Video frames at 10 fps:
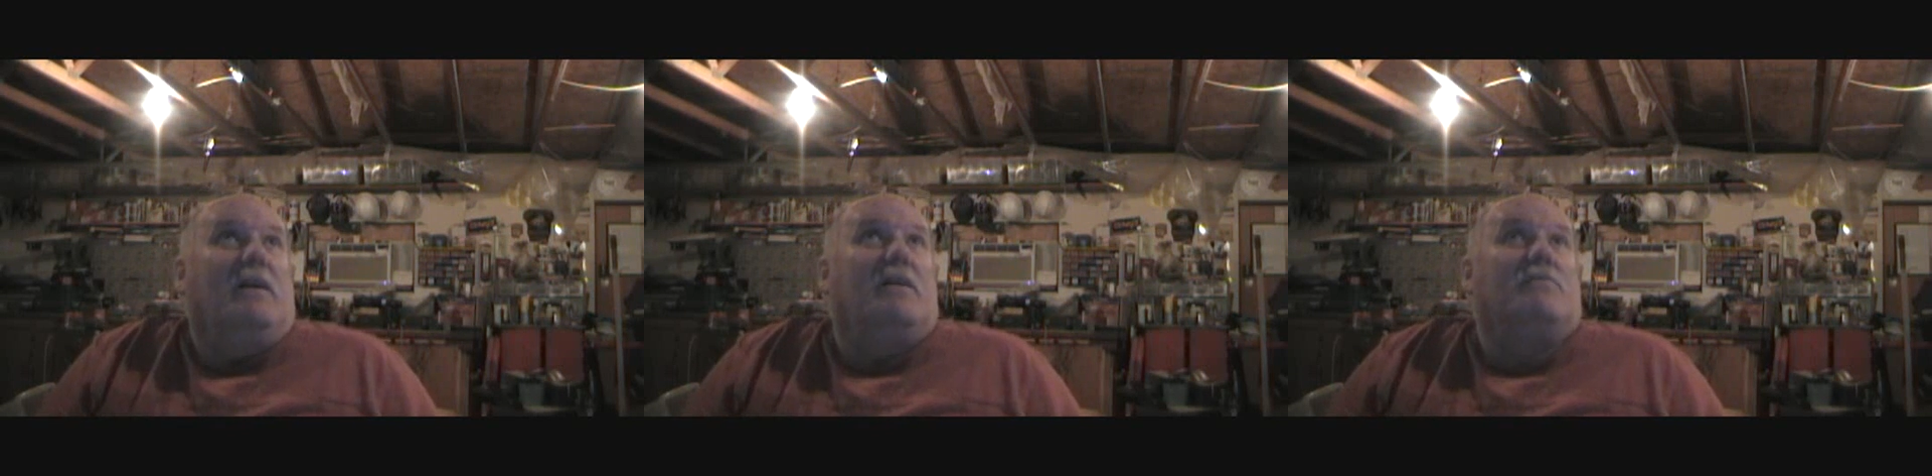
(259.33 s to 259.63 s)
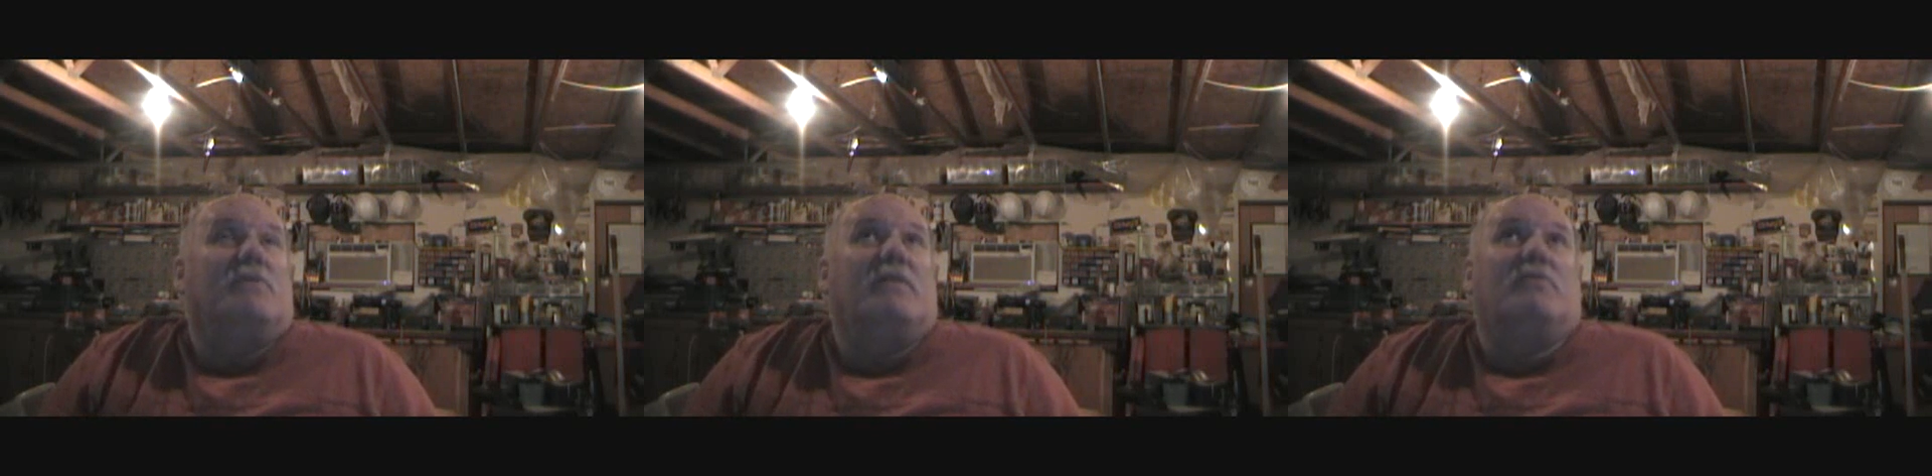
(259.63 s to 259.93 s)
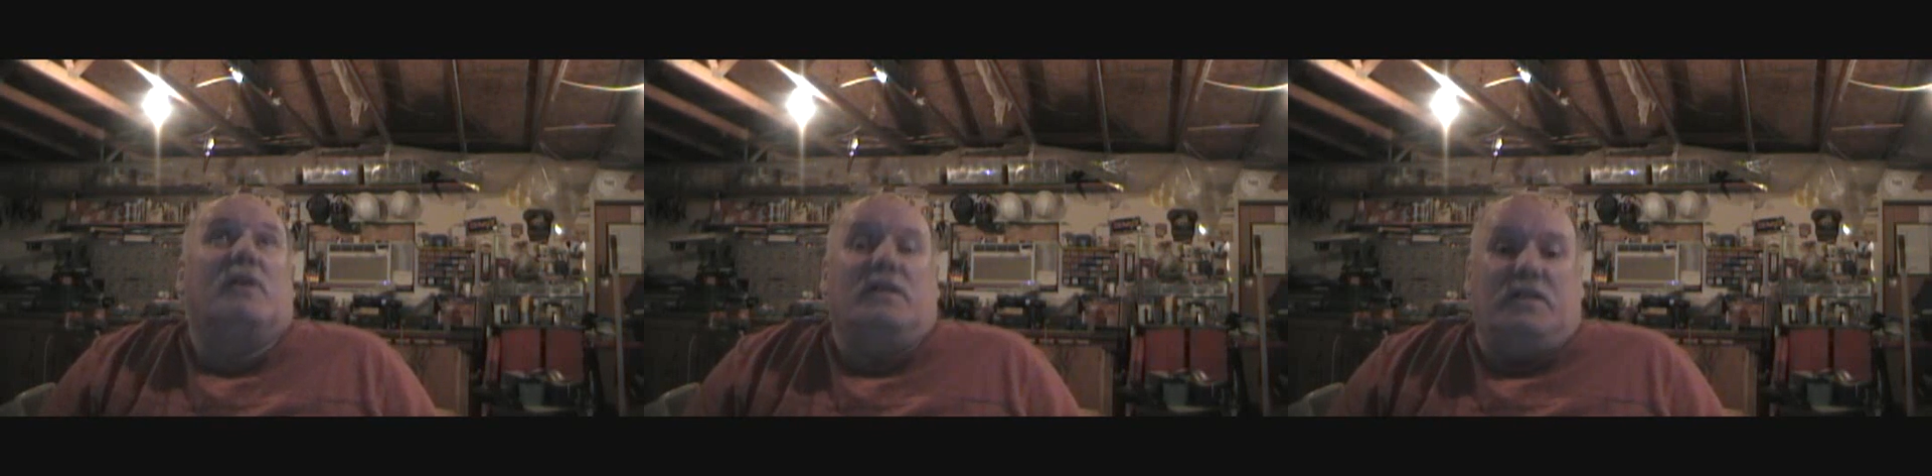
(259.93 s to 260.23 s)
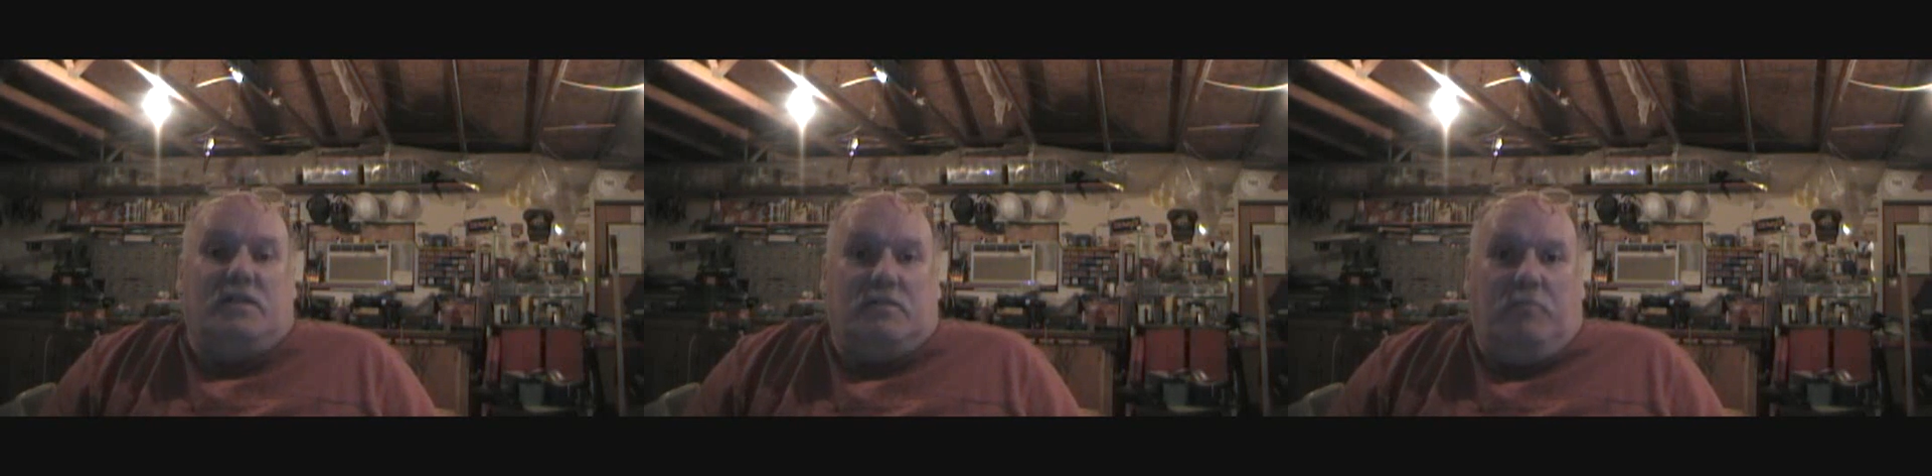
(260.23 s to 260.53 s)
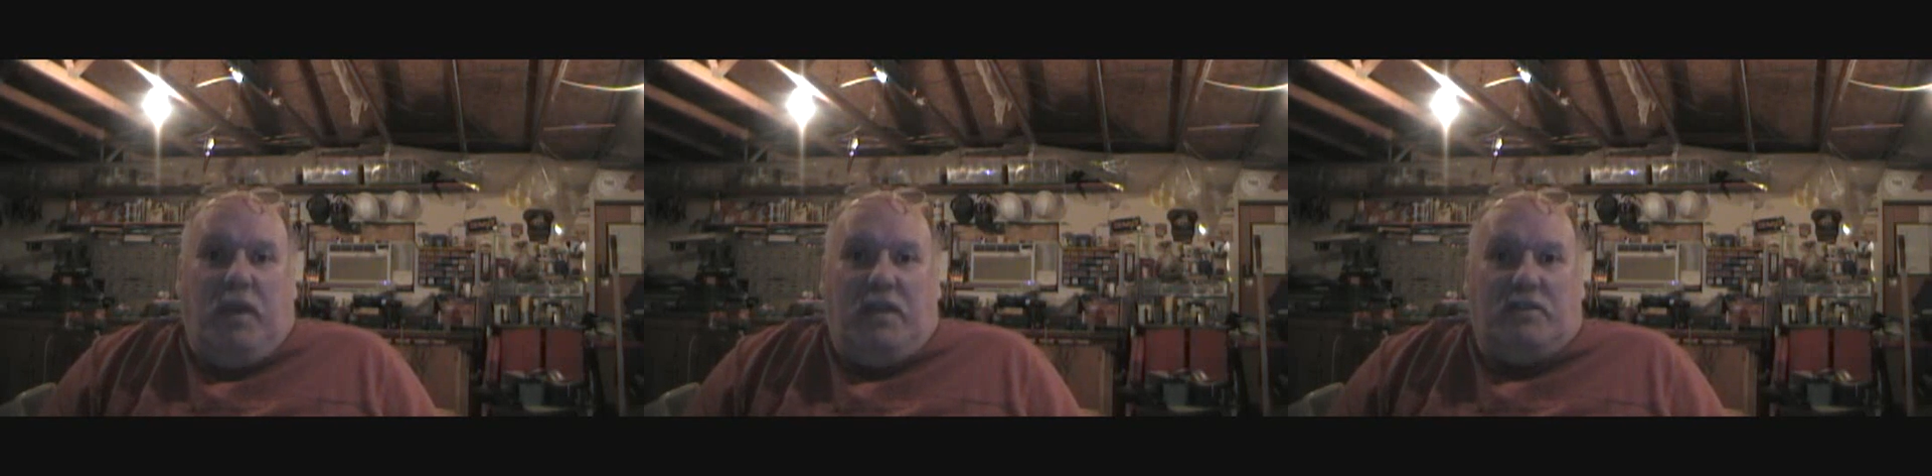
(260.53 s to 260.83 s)
and whenever I needed to
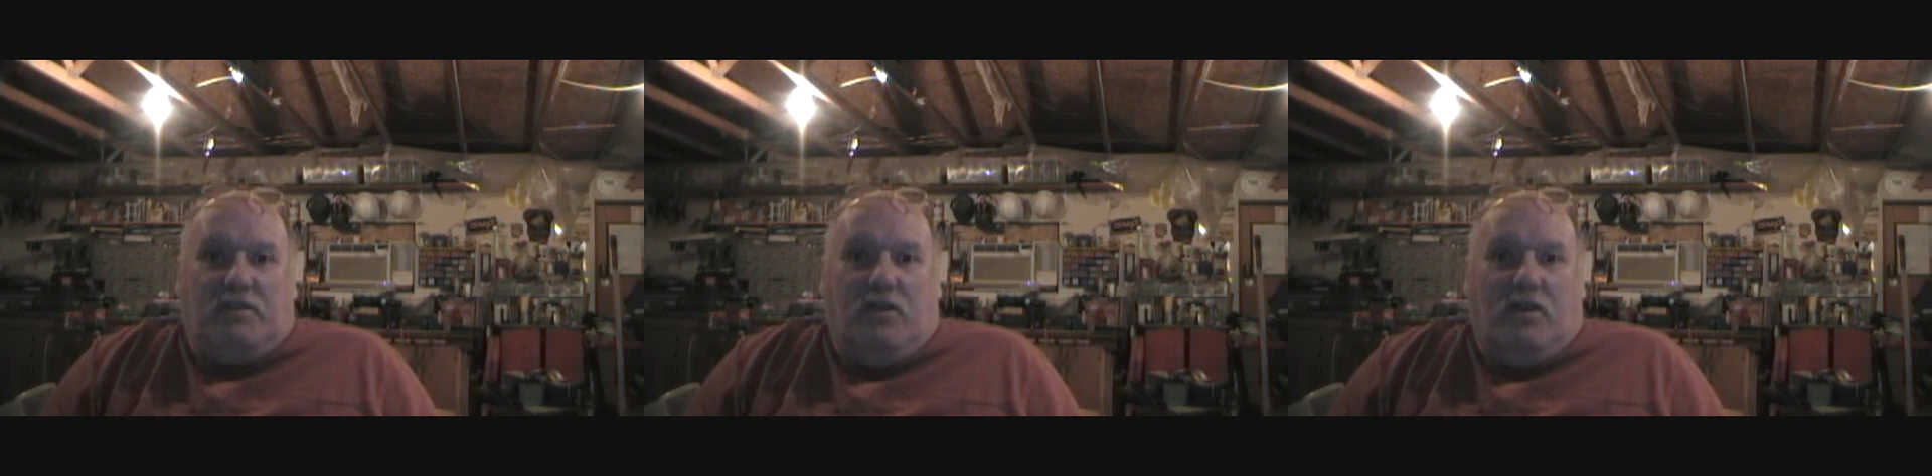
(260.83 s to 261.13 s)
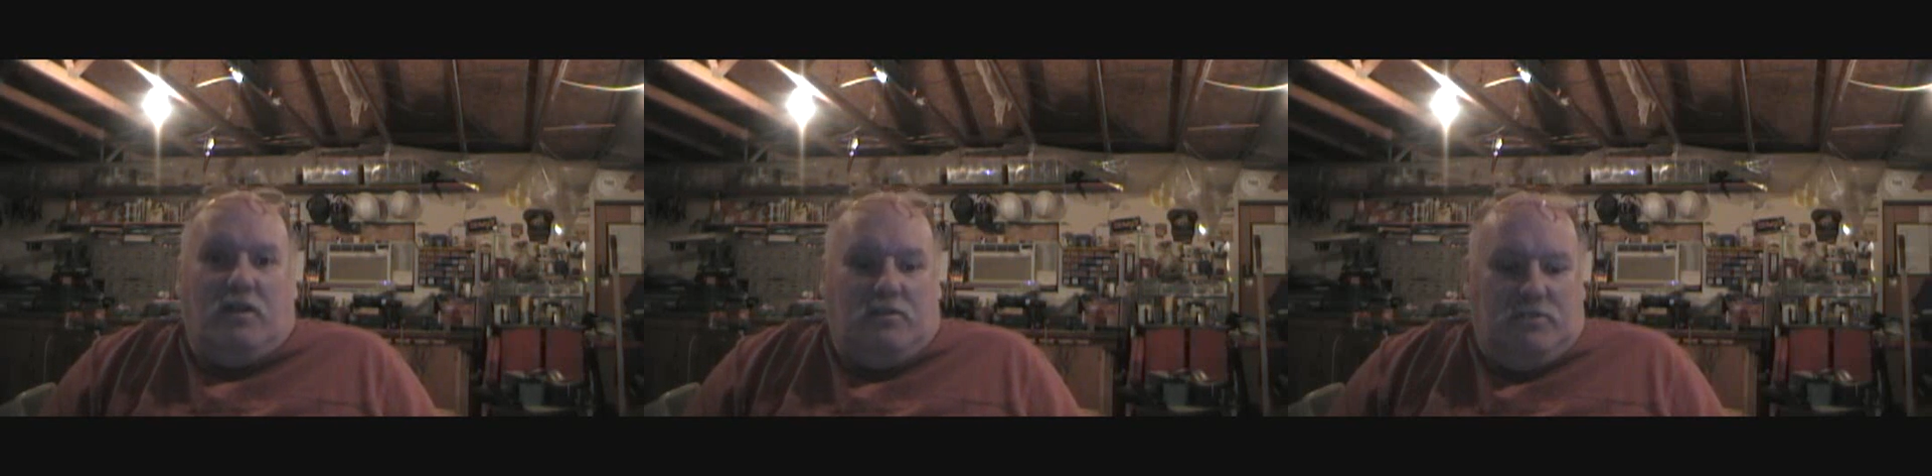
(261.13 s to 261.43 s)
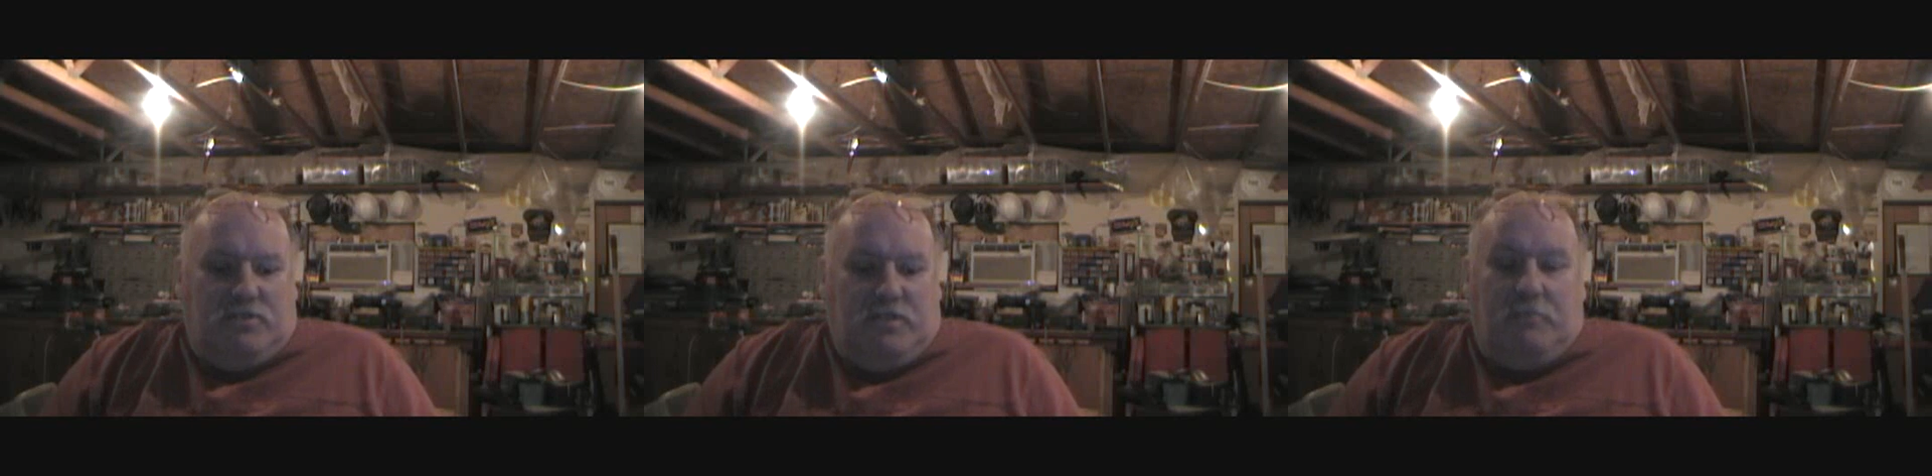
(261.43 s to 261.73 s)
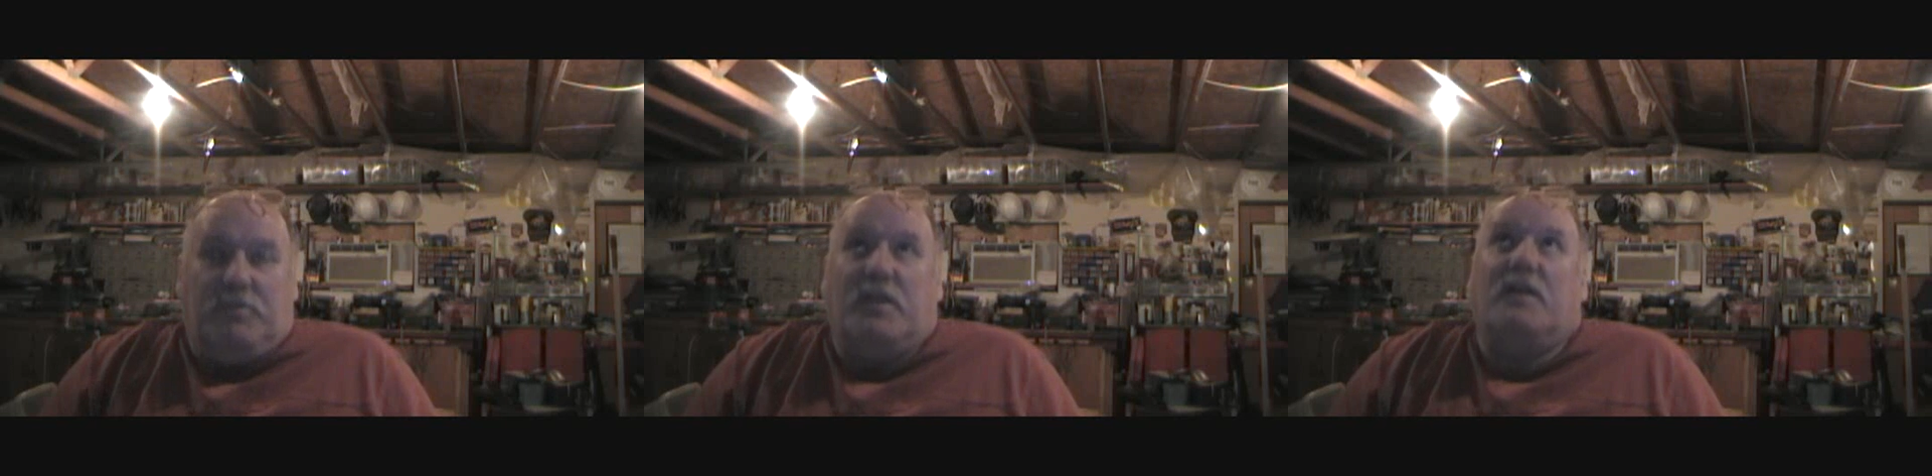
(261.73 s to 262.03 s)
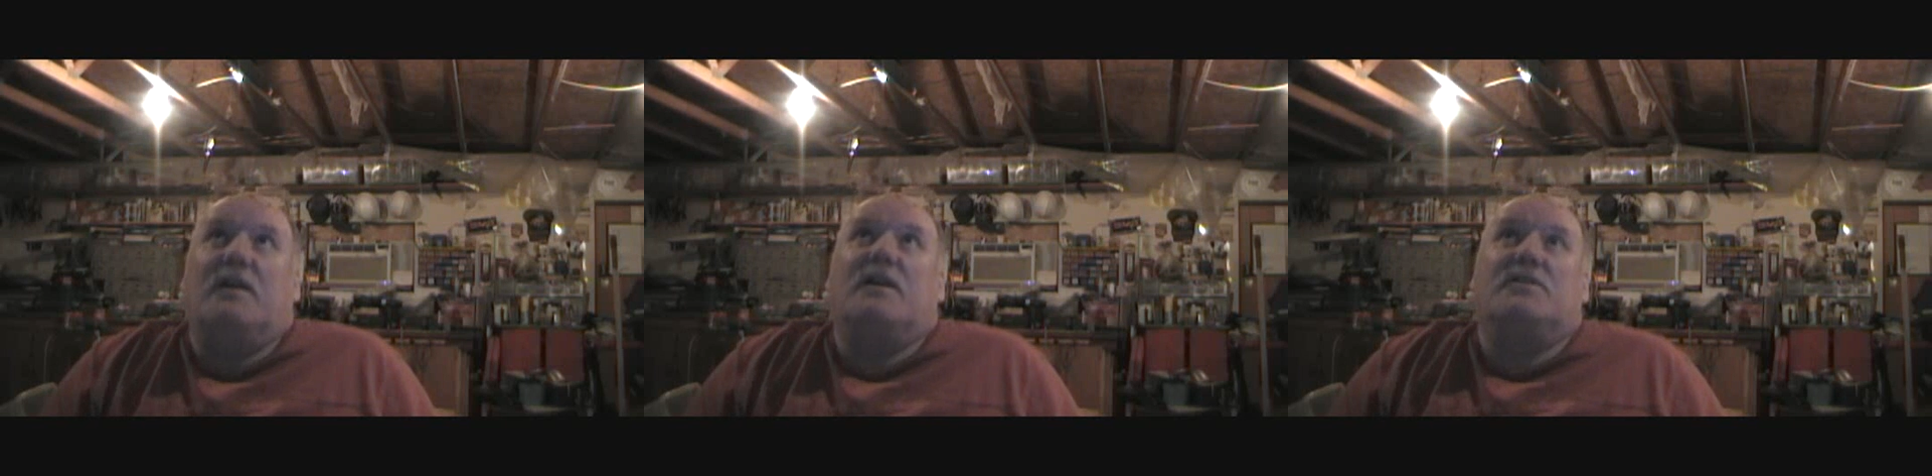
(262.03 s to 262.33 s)
paint a car or something,
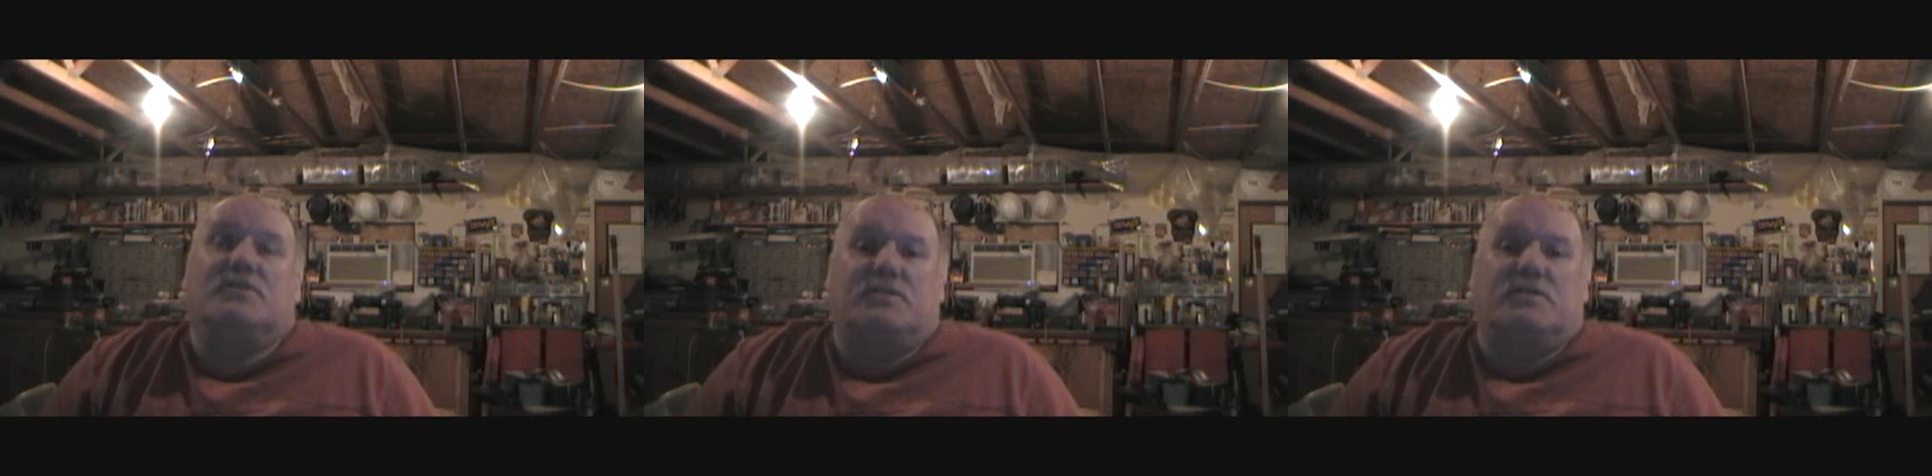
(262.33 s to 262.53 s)
I